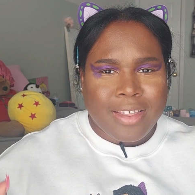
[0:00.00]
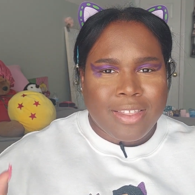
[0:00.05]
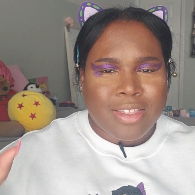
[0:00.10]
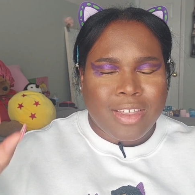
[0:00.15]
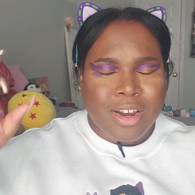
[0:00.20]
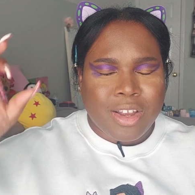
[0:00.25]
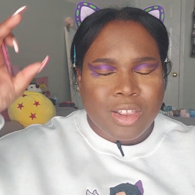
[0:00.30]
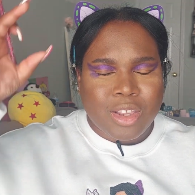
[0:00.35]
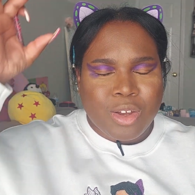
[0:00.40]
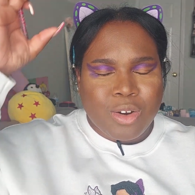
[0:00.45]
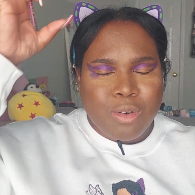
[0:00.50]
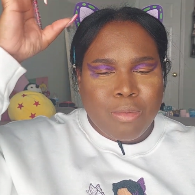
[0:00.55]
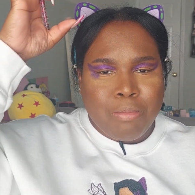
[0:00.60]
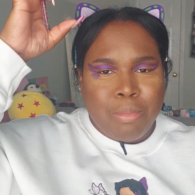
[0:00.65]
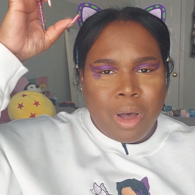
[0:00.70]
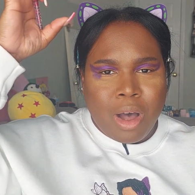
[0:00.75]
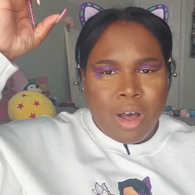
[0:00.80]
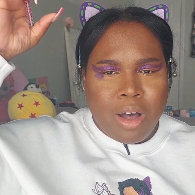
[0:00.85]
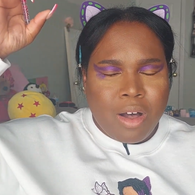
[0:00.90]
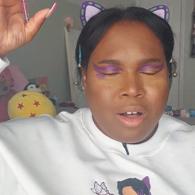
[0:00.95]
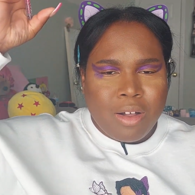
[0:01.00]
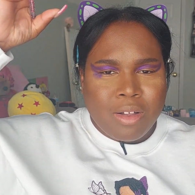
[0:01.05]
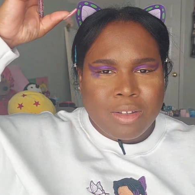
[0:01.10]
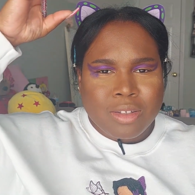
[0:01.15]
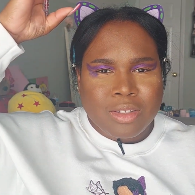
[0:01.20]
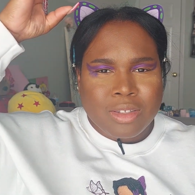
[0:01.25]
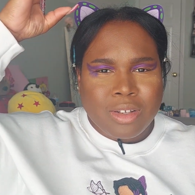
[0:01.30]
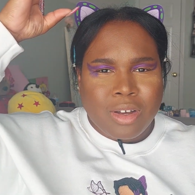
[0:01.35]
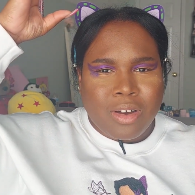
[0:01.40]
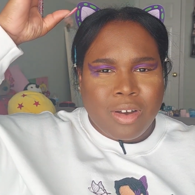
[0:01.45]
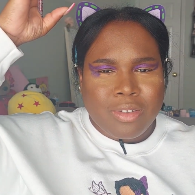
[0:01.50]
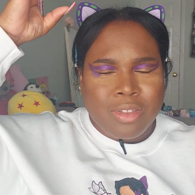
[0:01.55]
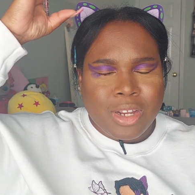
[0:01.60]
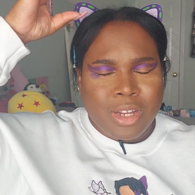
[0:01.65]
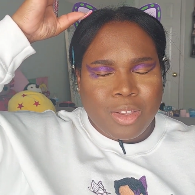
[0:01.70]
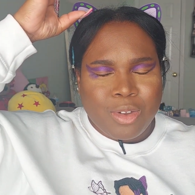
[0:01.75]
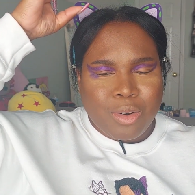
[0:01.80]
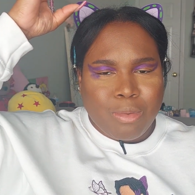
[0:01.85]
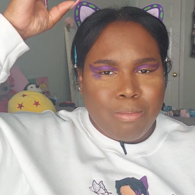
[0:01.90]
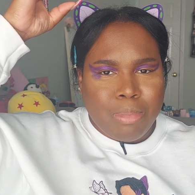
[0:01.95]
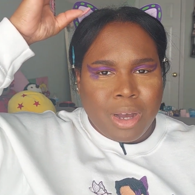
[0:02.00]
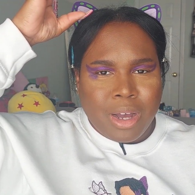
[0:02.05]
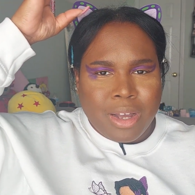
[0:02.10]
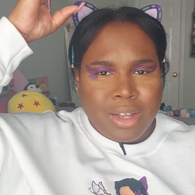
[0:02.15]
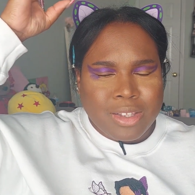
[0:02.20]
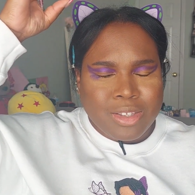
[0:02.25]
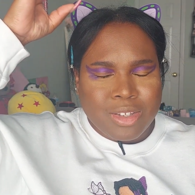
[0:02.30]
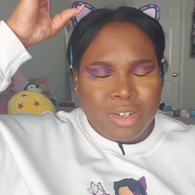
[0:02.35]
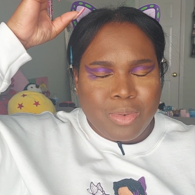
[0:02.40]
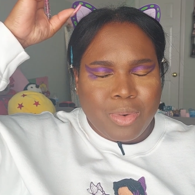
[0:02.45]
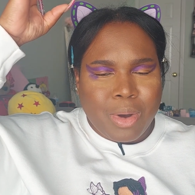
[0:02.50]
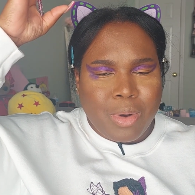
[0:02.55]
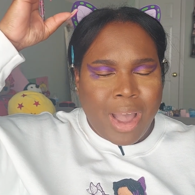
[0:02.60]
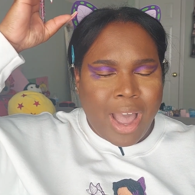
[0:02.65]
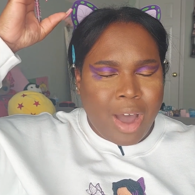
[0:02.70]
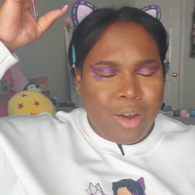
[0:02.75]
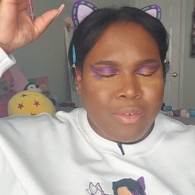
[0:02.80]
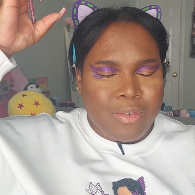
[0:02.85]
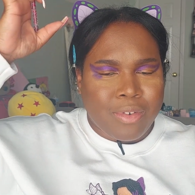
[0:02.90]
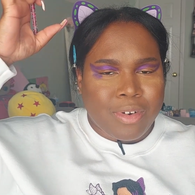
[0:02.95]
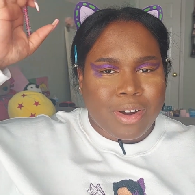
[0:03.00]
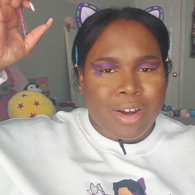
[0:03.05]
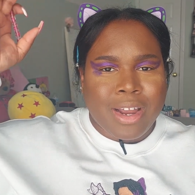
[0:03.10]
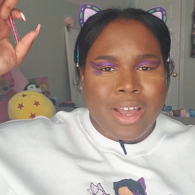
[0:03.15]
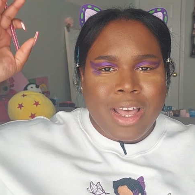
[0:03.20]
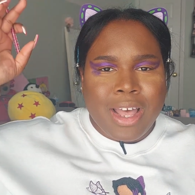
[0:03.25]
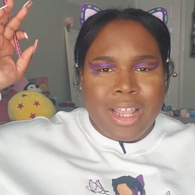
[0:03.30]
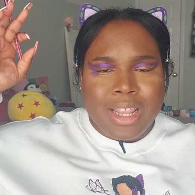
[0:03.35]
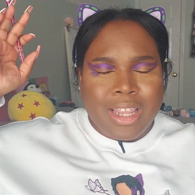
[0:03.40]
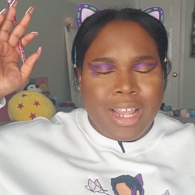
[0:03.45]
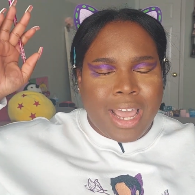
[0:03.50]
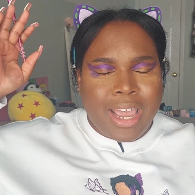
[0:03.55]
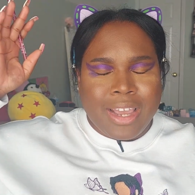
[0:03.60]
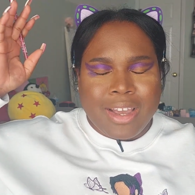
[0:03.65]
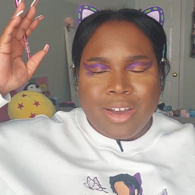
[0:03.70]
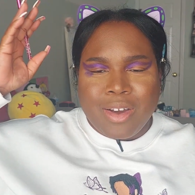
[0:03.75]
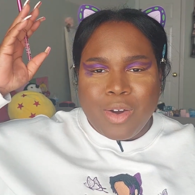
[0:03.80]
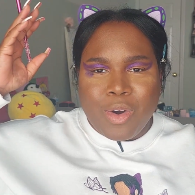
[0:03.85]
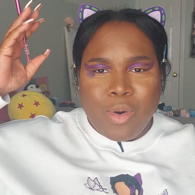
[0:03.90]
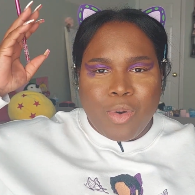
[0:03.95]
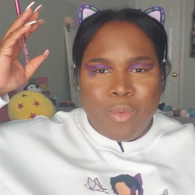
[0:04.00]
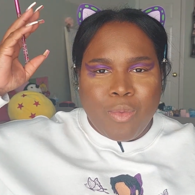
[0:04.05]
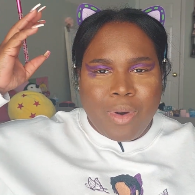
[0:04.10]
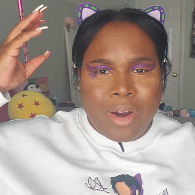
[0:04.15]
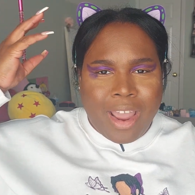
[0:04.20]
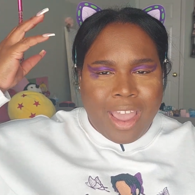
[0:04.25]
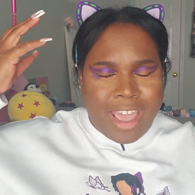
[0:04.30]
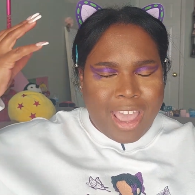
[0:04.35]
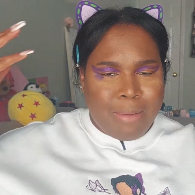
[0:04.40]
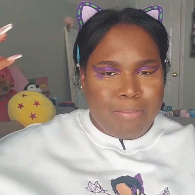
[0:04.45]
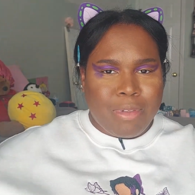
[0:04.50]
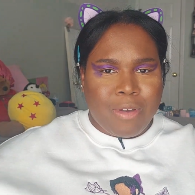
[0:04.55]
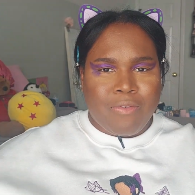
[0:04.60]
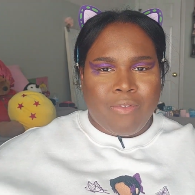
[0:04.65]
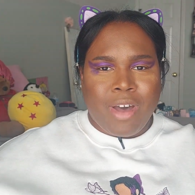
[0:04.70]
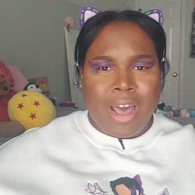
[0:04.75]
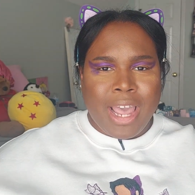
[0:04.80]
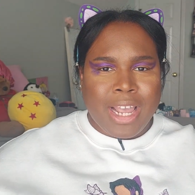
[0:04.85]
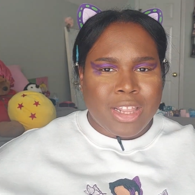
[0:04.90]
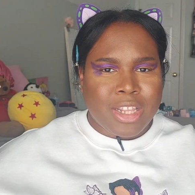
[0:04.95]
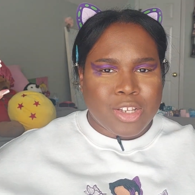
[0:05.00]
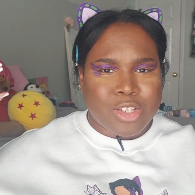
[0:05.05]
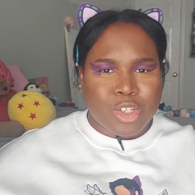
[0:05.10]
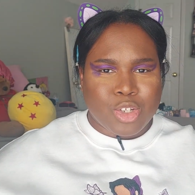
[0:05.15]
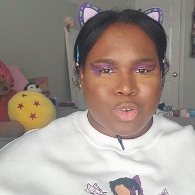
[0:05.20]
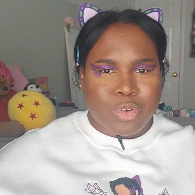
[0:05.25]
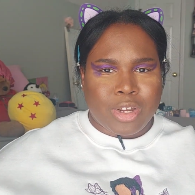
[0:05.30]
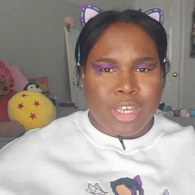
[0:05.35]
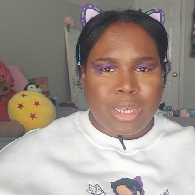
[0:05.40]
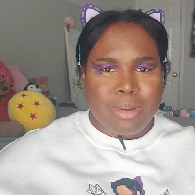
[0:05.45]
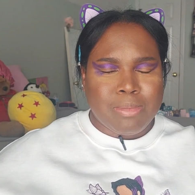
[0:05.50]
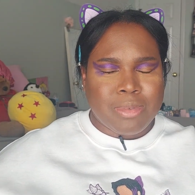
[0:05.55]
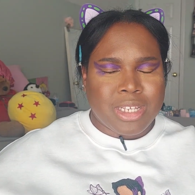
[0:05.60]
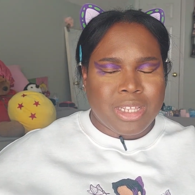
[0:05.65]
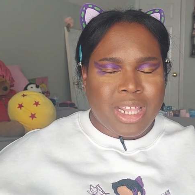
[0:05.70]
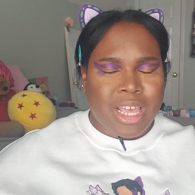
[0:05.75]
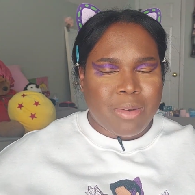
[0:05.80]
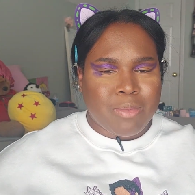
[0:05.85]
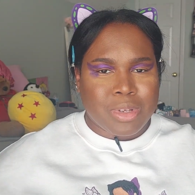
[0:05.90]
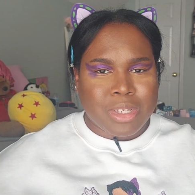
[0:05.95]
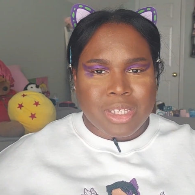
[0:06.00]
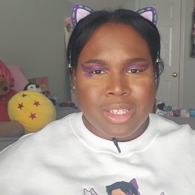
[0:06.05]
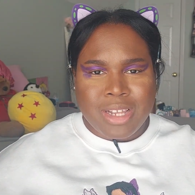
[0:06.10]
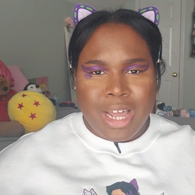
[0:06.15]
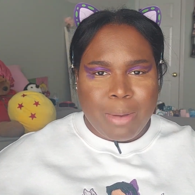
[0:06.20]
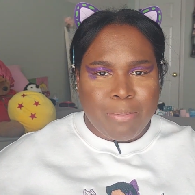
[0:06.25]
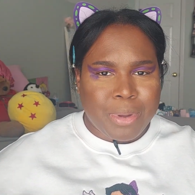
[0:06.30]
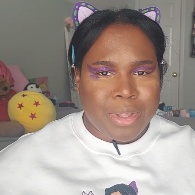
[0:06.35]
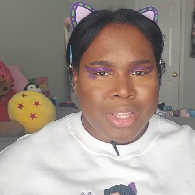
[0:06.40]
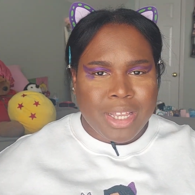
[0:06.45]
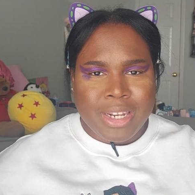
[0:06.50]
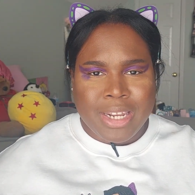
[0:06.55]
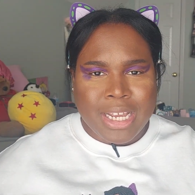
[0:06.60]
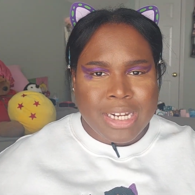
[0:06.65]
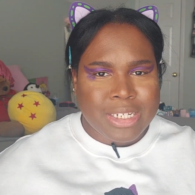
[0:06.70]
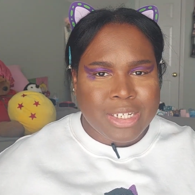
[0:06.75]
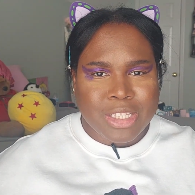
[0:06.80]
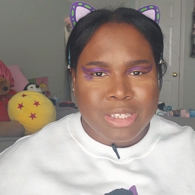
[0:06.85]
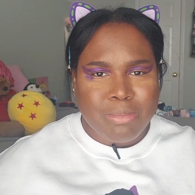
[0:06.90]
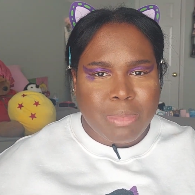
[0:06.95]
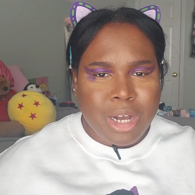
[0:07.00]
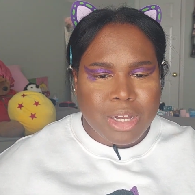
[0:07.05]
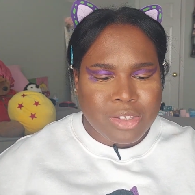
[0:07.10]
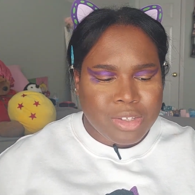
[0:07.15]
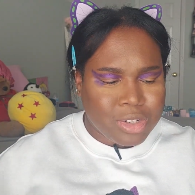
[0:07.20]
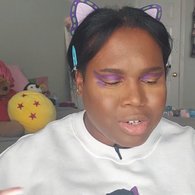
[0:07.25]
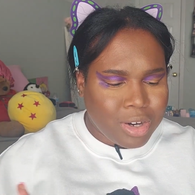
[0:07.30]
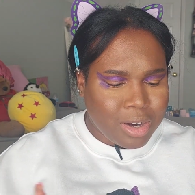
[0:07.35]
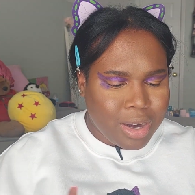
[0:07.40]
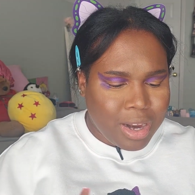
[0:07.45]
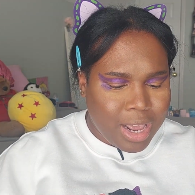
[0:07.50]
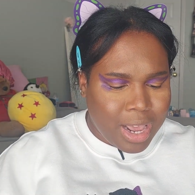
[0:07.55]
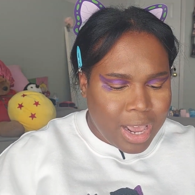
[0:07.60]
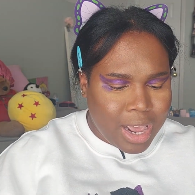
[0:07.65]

their little balls, their little buns, or however, like were amplifying the screams and like was stopping the dentist monster.